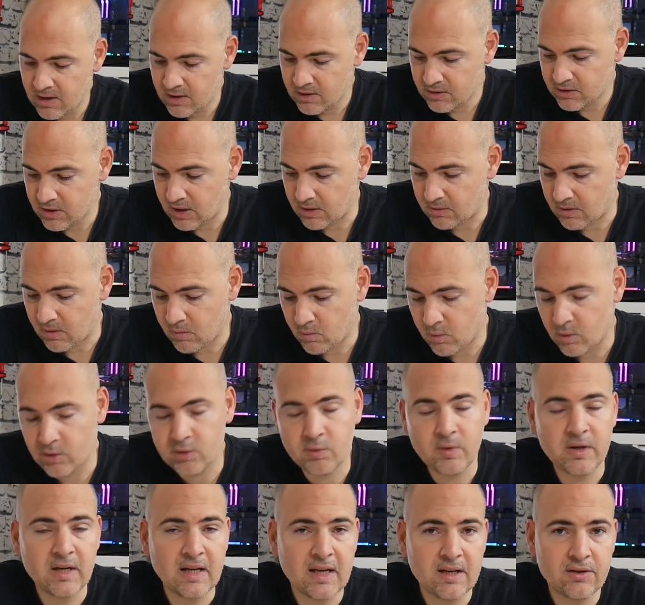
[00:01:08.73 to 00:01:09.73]
So what
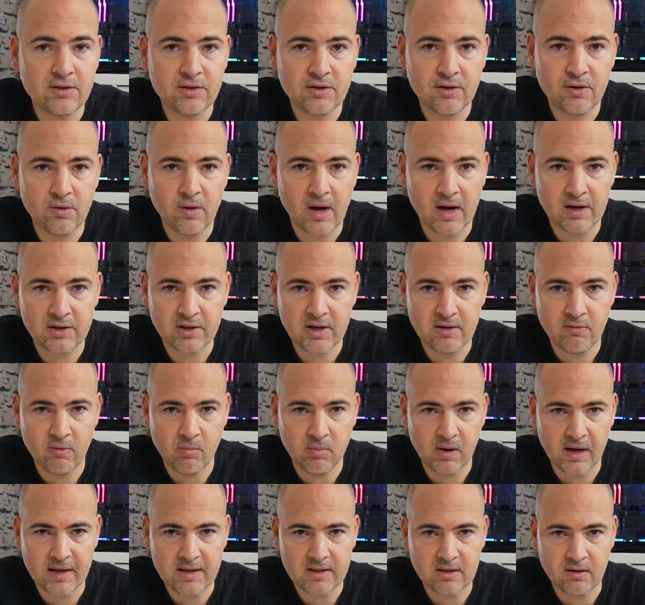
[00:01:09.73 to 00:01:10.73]
do we need to actually
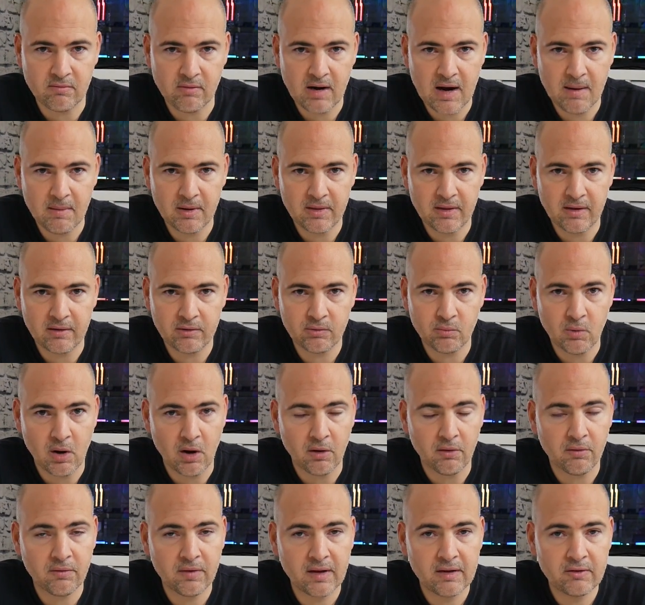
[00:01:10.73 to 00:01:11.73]
replace the RAM in this?
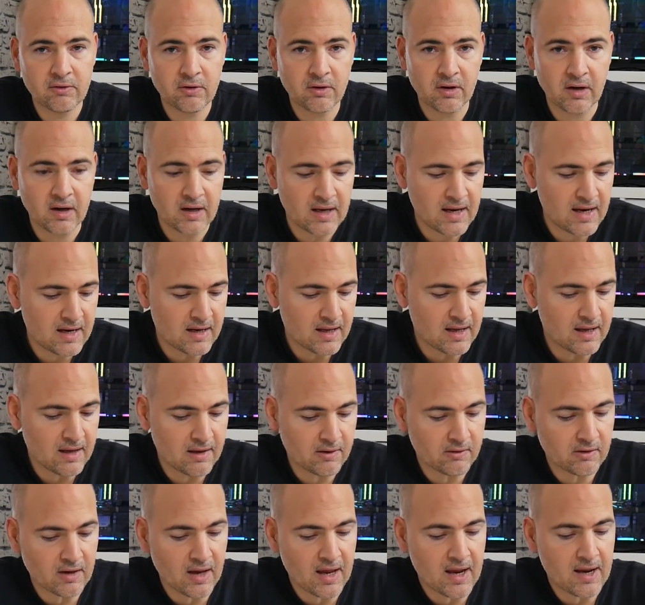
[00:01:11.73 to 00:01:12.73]
Well, the things you're going to need
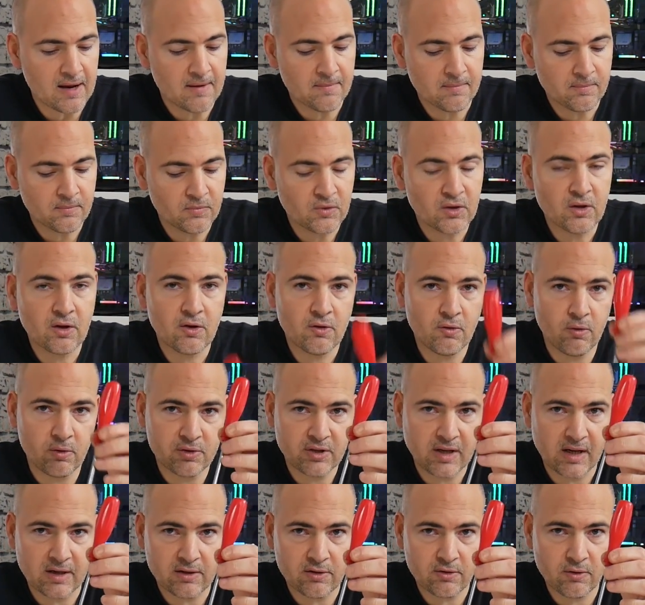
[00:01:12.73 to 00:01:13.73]
is a
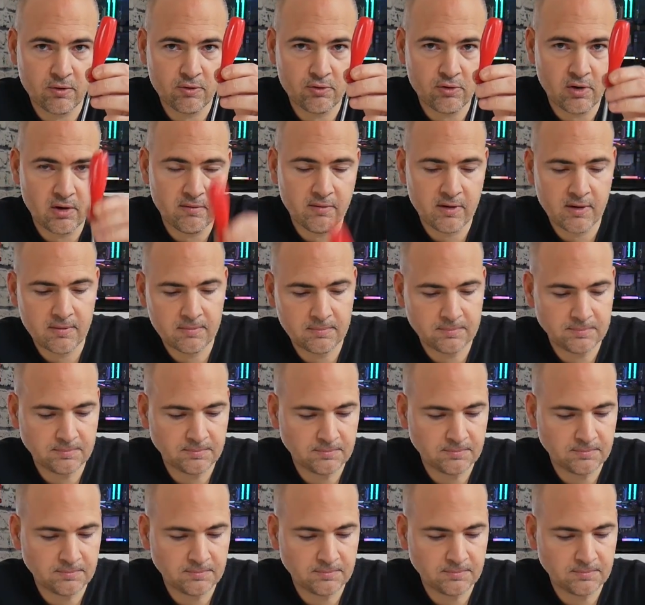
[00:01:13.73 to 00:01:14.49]
cross-headed screwdriver,